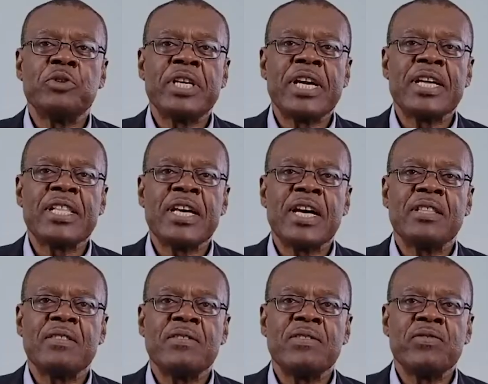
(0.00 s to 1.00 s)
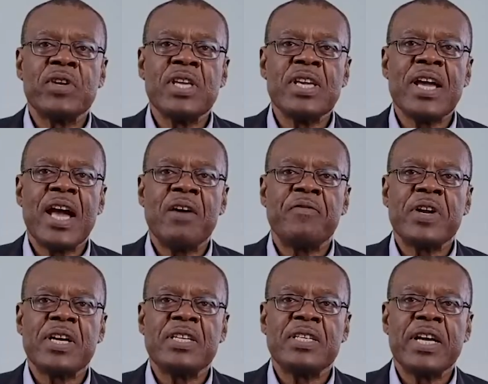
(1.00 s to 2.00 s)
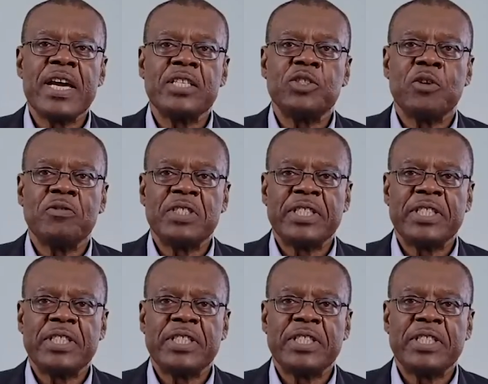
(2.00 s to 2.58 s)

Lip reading: together three African heads of